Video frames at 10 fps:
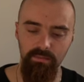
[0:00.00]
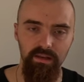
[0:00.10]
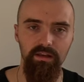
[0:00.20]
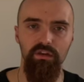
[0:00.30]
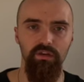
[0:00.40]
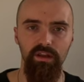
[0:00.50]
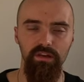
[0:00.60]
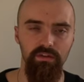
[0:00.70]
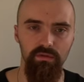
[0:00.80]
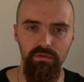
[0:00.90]
be
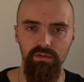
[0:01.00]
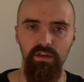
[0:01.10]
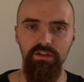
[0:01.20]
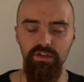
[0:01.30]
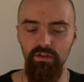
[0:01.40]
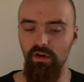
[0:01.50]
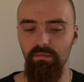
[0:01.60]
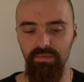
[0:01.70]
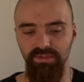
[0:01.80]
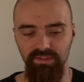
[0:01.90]
learning new things. You
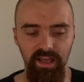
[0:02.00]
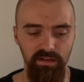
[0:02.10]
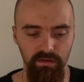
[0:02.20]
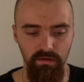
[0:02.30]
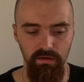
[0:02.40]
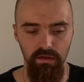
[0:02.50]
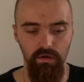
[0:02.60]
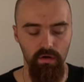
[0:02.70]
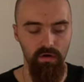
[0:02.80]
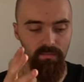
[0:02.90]
can't be stagnant. You
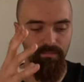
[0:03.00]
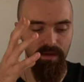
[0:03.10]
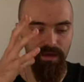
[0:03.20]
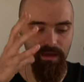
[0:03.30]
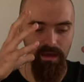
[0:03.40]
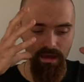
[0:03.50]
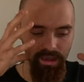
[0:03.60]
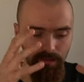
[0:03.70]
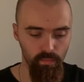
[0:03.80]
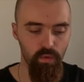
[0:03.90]
can't be
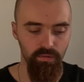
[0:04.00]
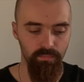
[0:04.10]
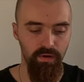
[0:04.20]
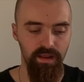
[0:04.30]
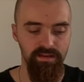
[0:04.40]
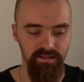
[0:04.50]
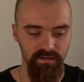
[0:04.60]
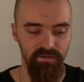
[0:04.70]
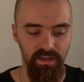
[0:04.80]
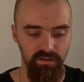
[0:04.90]
in one place and
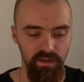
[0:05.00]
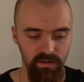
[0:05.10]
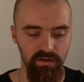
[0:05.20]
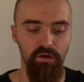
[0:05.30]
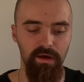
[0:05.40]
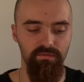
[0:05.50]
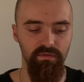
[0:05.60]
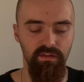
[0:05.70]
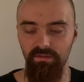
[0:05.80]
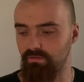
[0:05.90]
think that you know
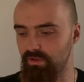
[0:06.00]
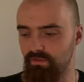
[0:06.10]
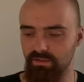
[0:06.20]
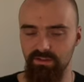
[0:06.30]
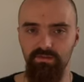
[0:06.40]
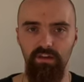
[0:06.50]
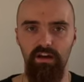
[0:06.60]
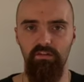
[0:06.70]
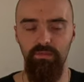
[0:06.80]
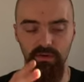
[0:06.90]
everything for the rest of your
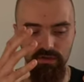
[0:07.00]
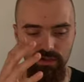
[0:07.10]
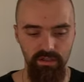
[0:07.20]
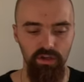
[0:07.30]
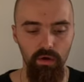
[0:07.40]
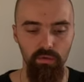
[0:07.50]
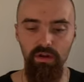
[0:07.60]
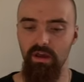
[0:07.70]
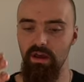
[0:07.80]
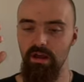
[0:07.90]
life, because you don't.
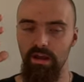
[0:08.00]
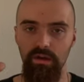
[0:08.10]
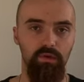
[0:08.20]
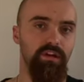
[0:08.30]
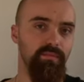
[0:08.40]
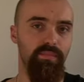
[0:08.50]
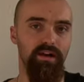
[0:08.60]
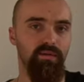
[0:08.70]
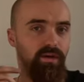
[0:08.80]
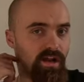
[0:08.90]
Looking
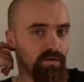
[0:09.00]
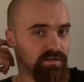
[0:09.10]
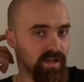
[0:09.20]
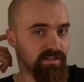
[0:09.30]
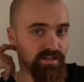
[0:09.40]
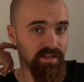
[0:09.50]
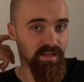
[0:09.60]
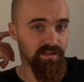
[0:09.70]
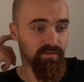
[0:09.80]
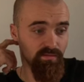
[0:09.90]
back at when I was
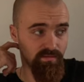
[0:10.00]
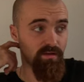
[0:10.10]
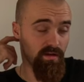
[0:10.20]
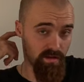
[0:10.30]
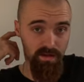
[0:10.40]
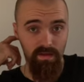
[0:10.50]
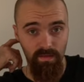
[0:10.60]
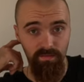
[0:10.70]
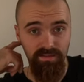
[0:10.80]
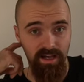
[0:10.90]
18,
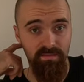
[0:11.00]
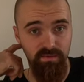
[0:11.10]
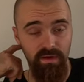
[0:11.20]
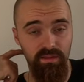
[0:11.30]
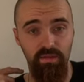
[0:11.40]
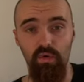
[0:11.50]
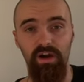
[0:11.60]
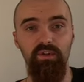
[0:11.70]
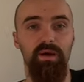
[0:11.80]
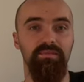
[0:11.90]
times when I thought I
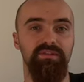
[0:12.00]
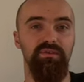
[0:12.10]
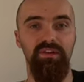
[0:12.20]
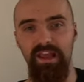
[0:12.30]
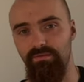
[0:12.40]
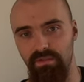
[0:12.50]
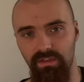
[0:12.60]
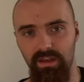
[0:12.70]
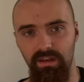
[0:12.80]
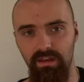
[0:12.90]
knew absolutely
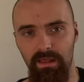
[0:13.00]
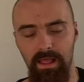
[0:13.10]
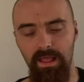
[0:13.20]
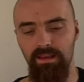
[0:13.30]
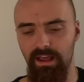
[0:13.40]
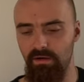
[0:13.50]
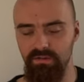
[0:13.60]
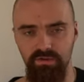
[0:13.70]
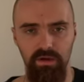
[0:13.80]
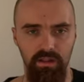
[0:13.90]
everything, now at
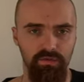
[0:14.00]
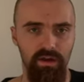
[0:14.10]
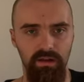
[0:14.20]
23 I